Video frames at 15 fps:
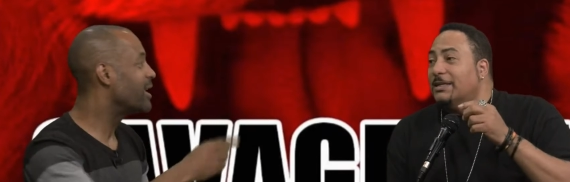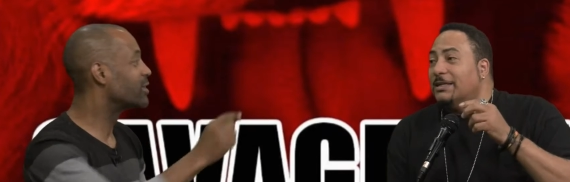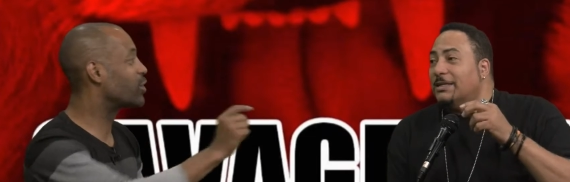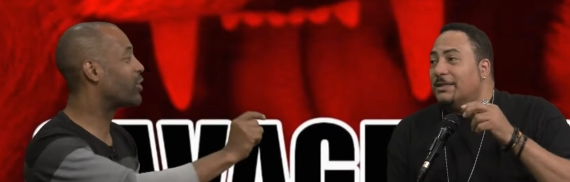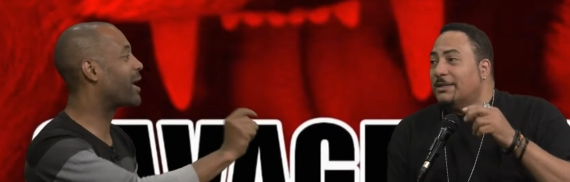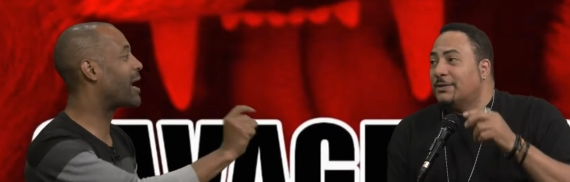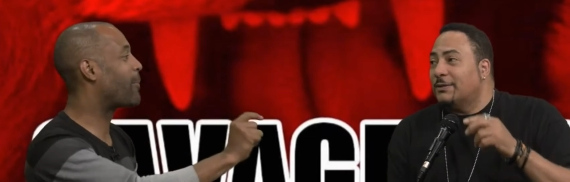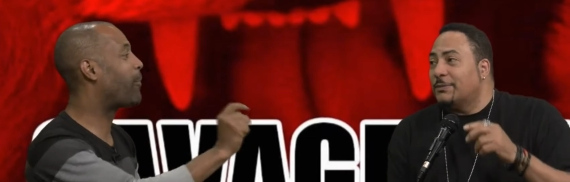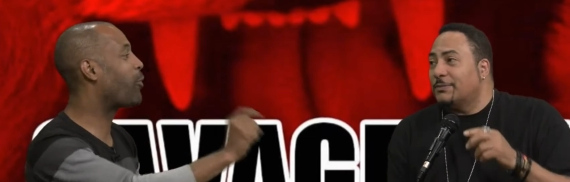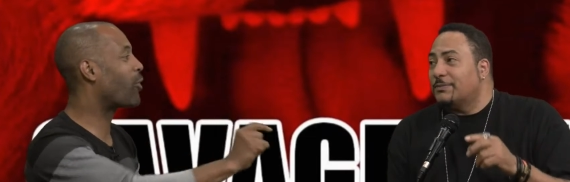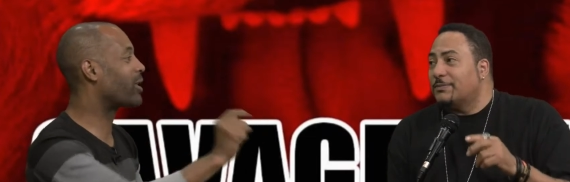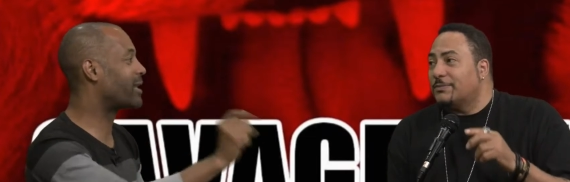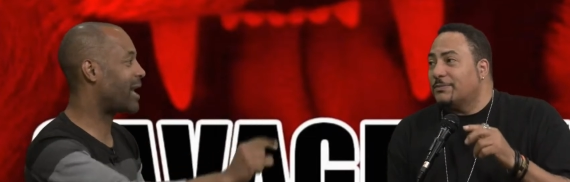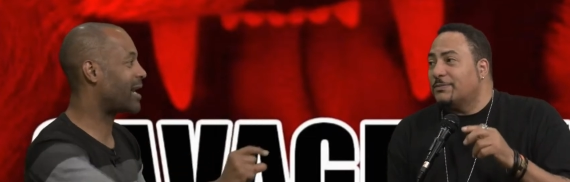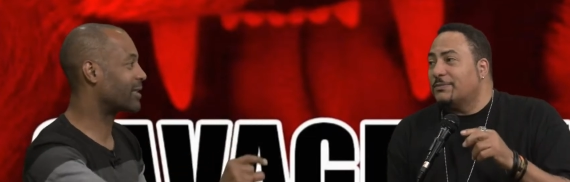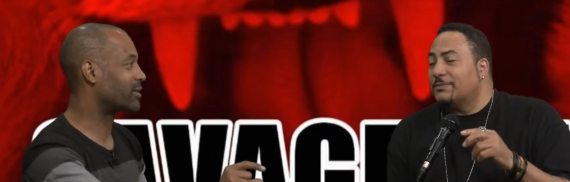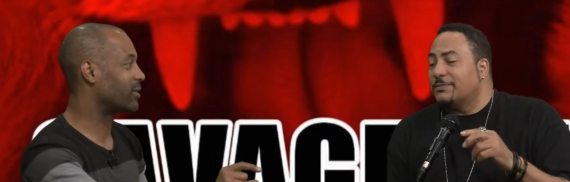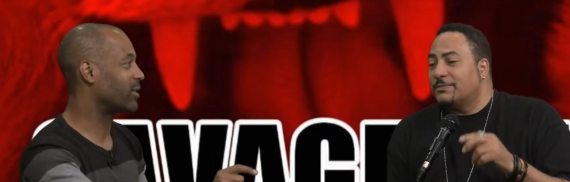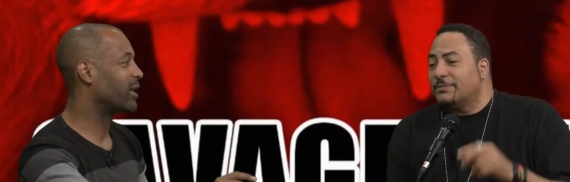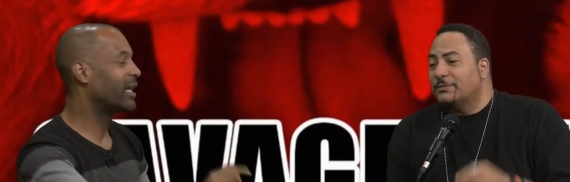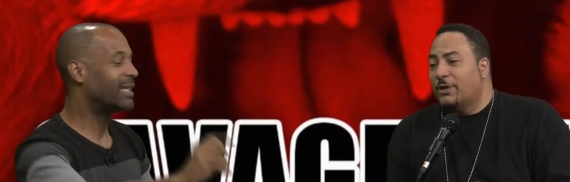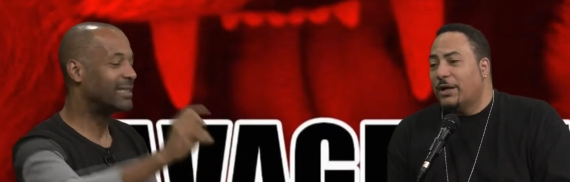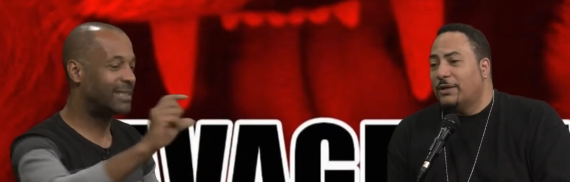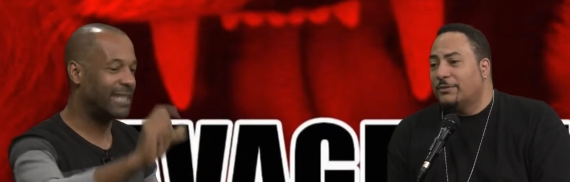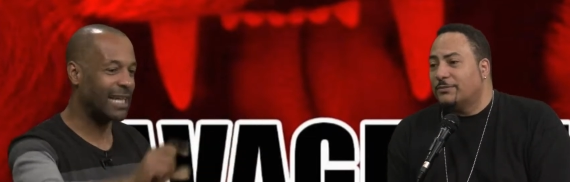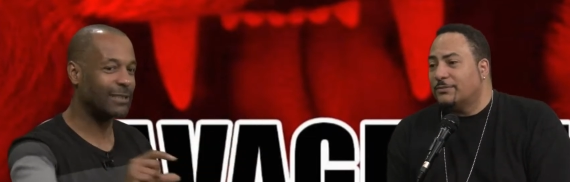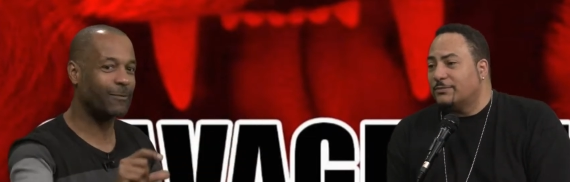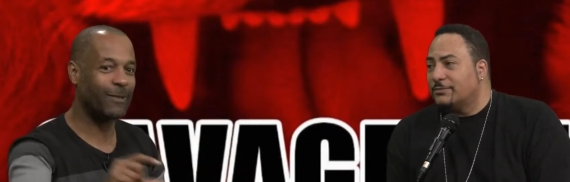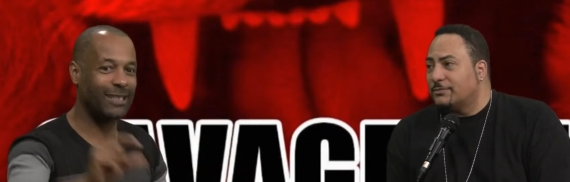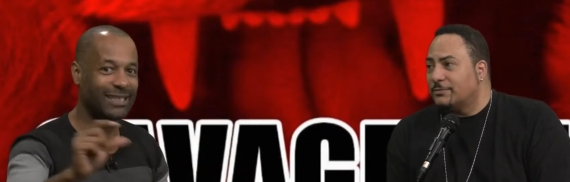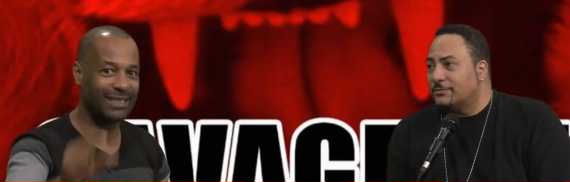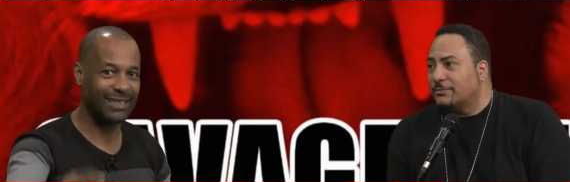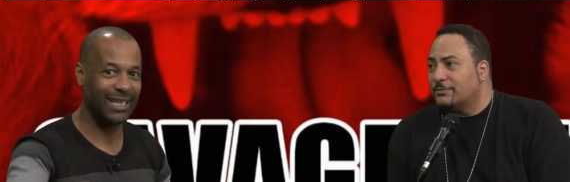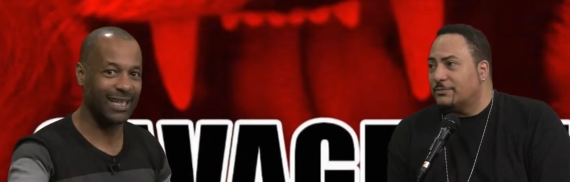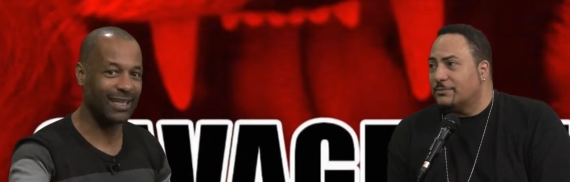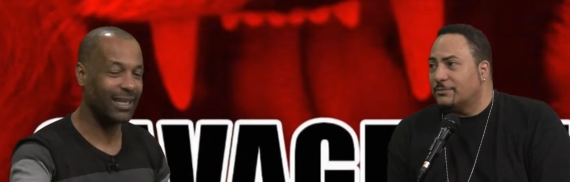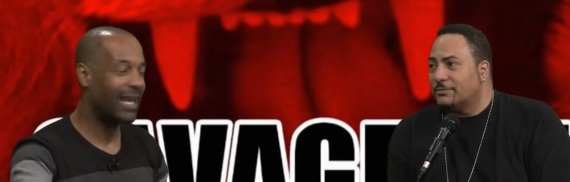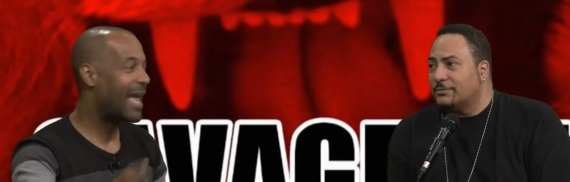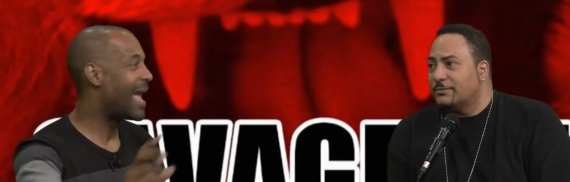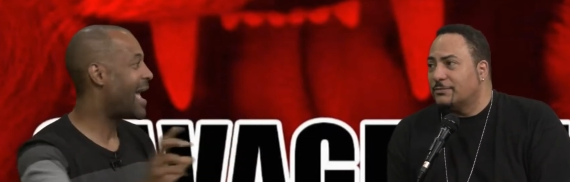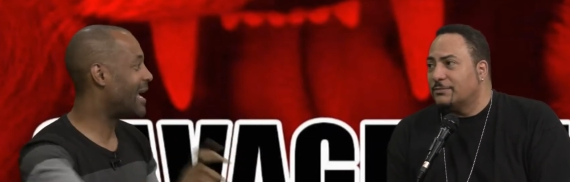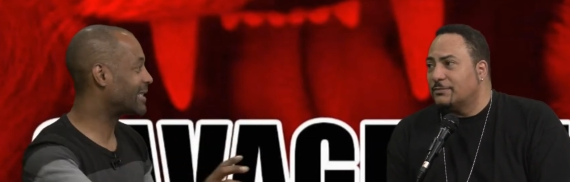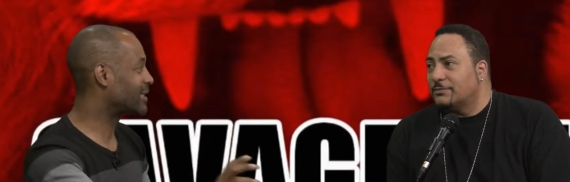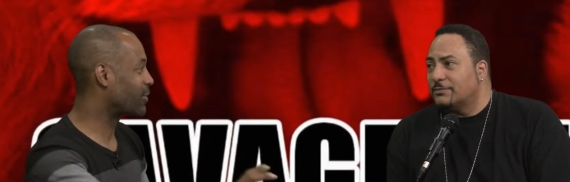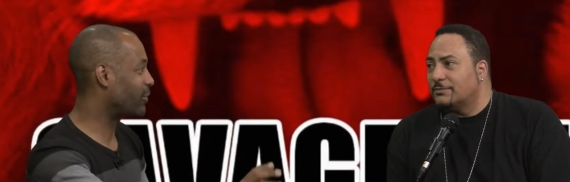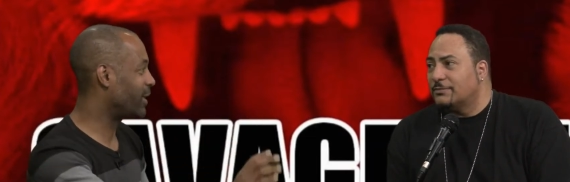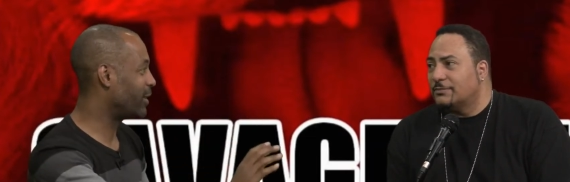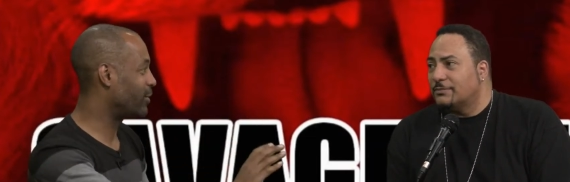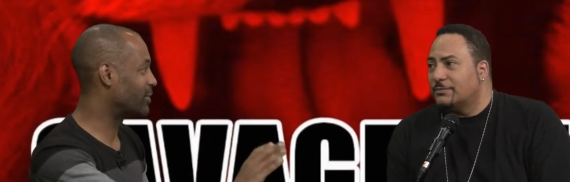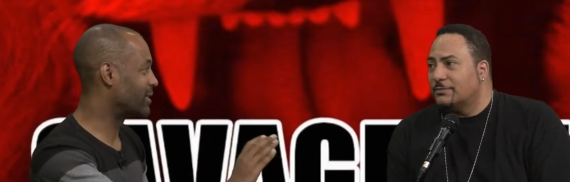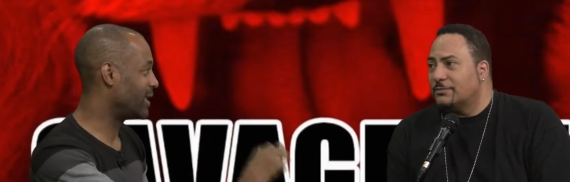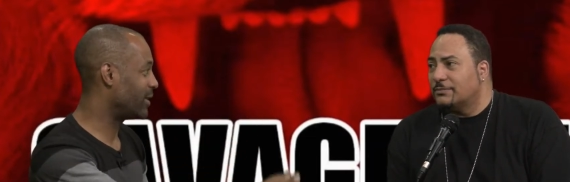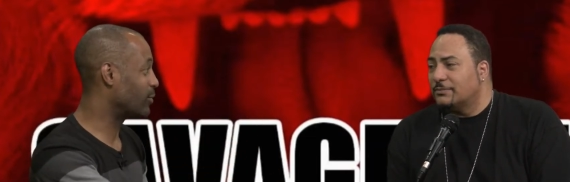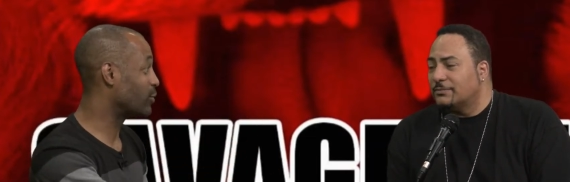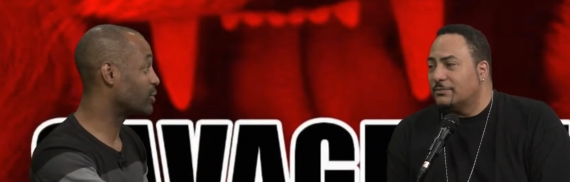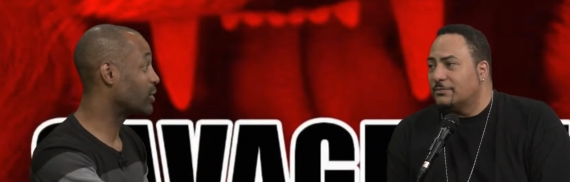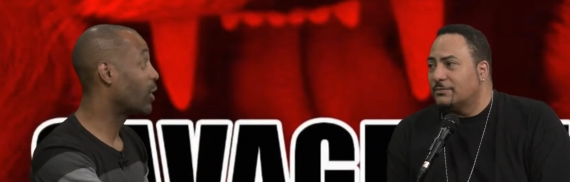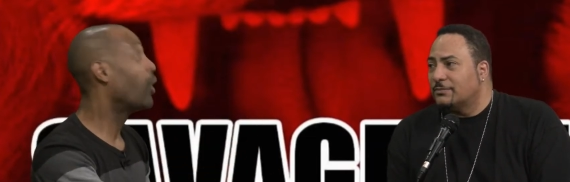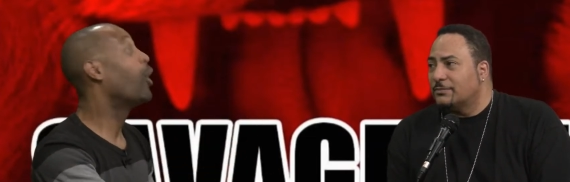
Speaker 1: So you got poor doctor, right. desperate as shit, has to reuse needles.